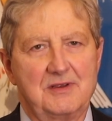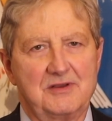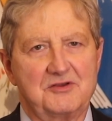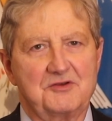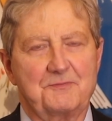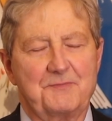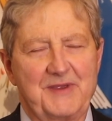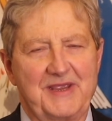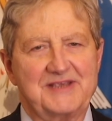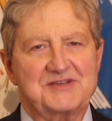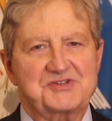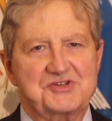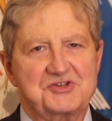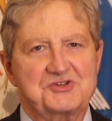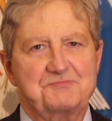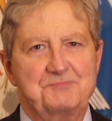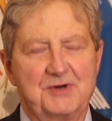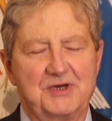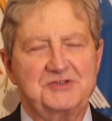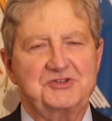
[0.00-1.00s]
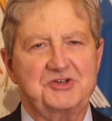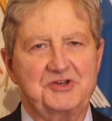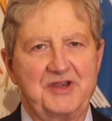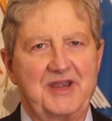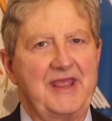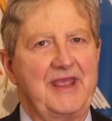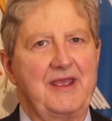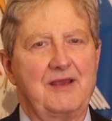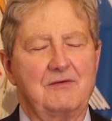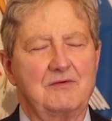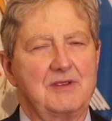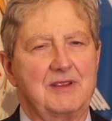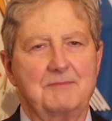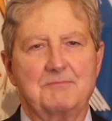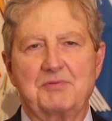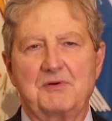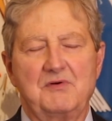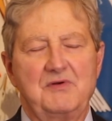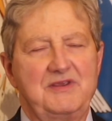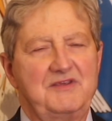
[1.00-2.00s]
to pass this budget now.
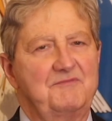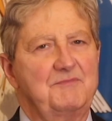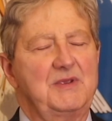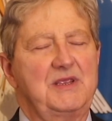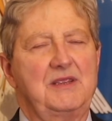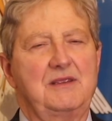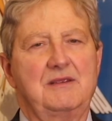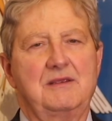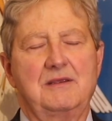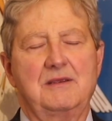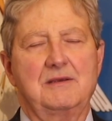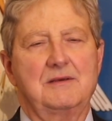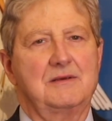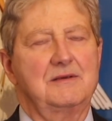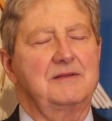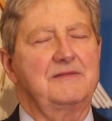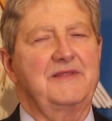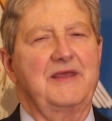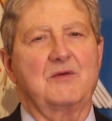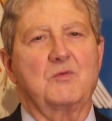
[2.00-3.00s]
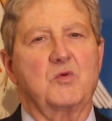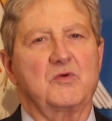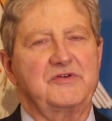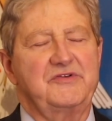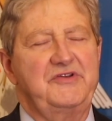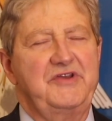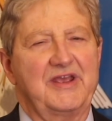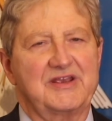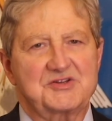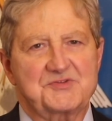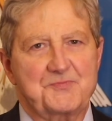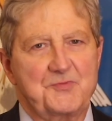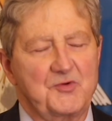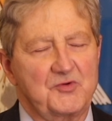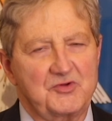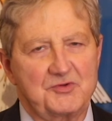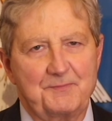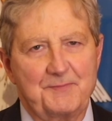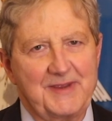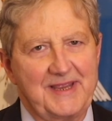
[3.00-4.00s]
And believe me, they were
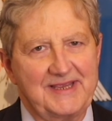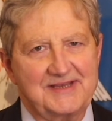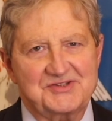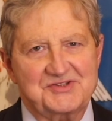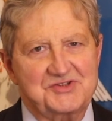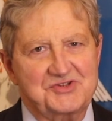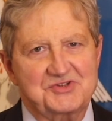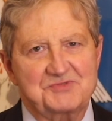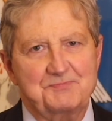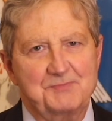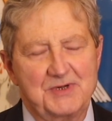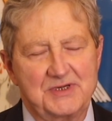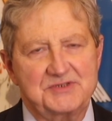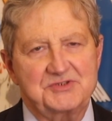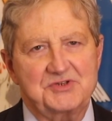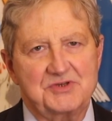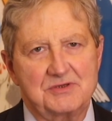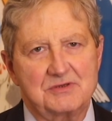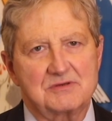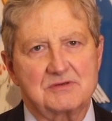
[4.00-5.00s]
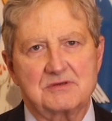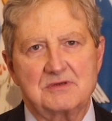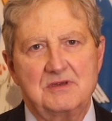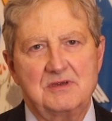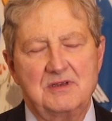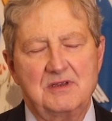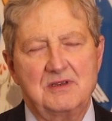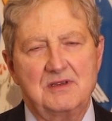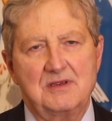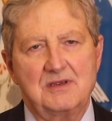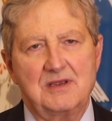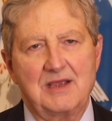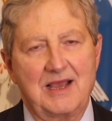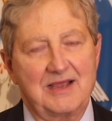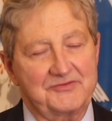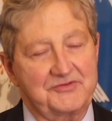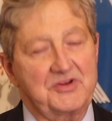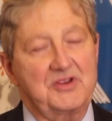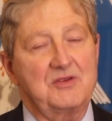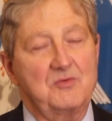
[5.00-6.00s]
desperate to pass this budget.
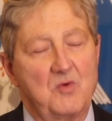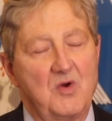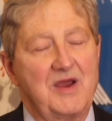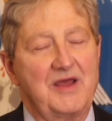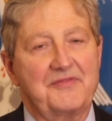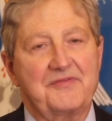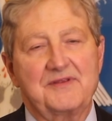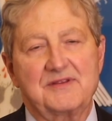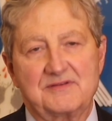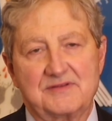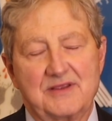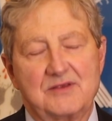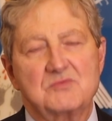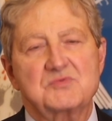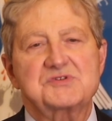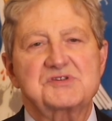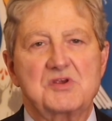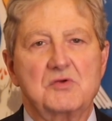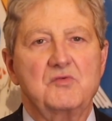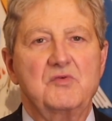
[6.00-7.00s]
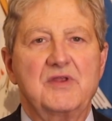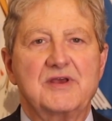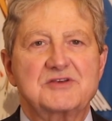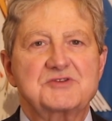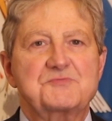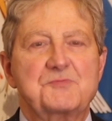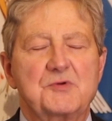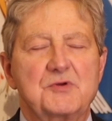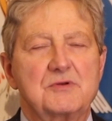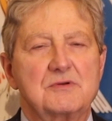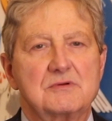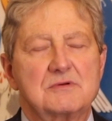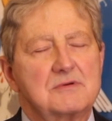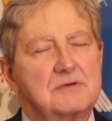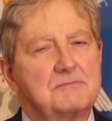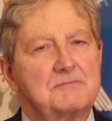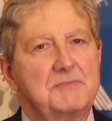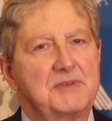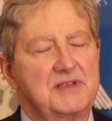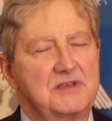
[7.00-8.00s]
I'll tell you why I think they were so desperate:
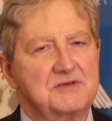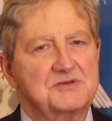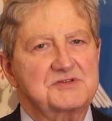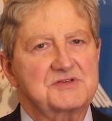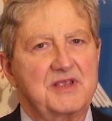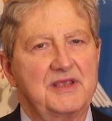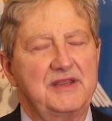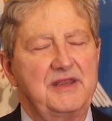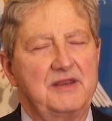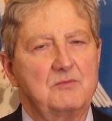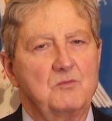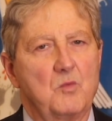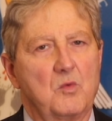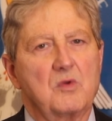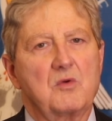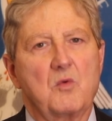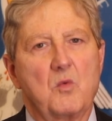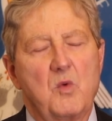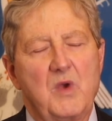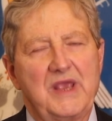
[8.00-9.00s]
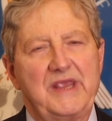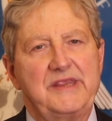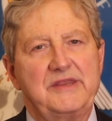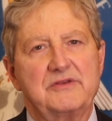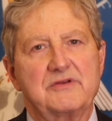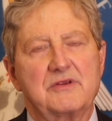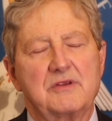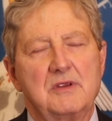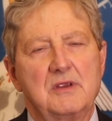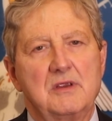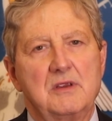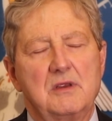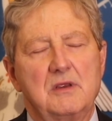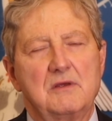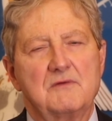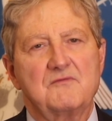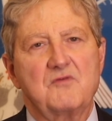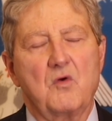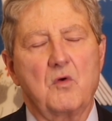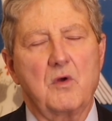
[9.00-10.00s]
because they didn't want to wait
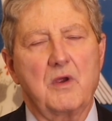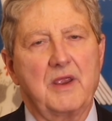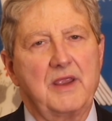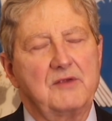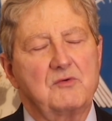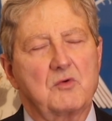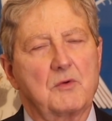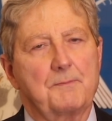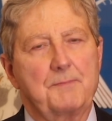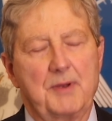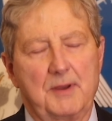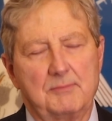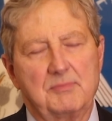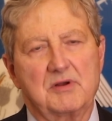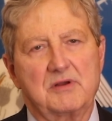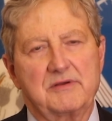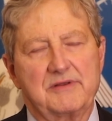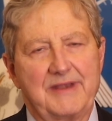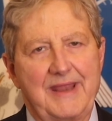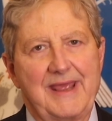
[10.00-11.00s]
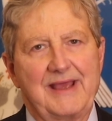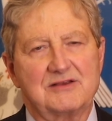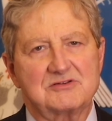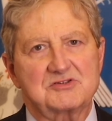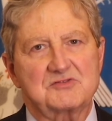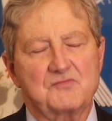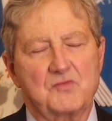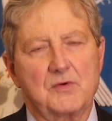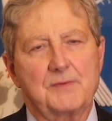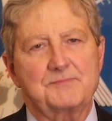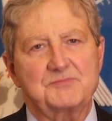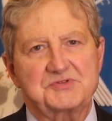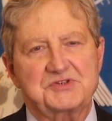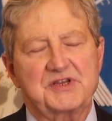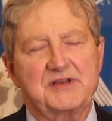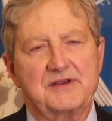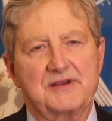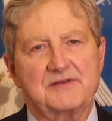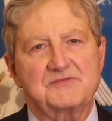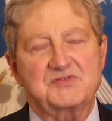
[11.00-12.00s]
for a Republican House of
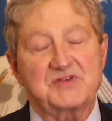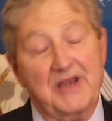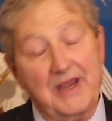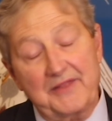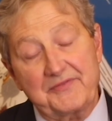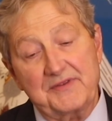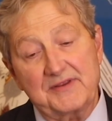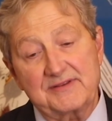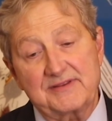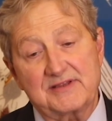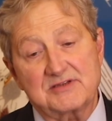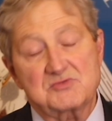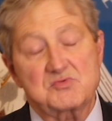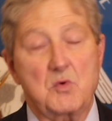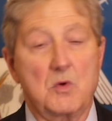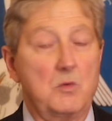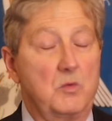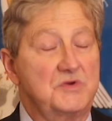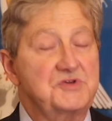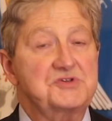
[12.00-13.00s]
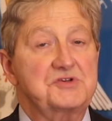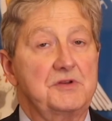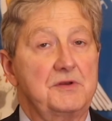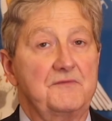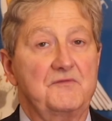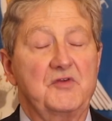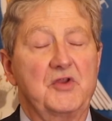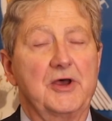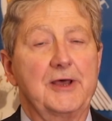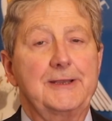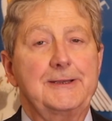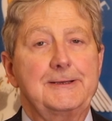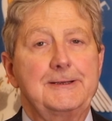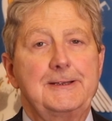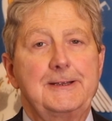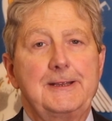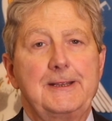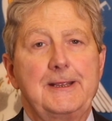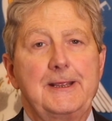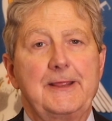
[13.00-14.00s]
Representatives. And I think that's what we should have
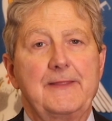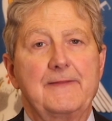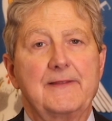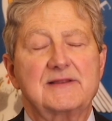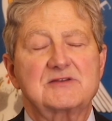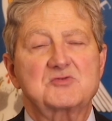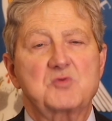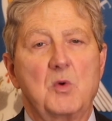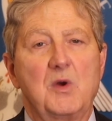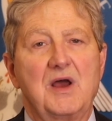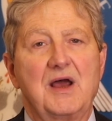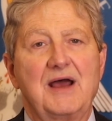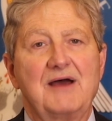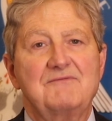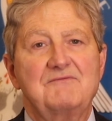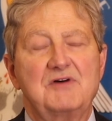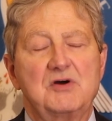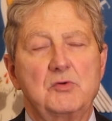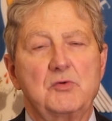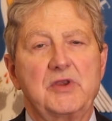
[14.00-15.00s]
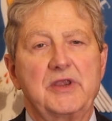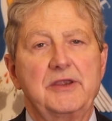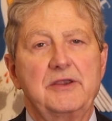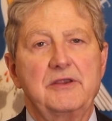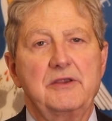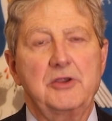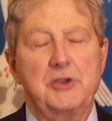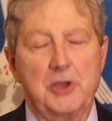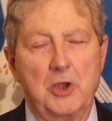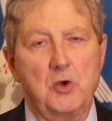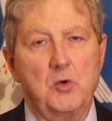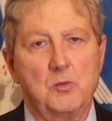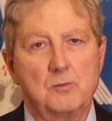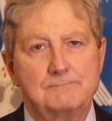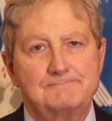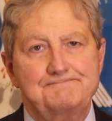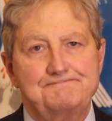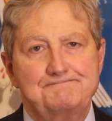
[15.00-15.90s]
done, and that's why I voted no.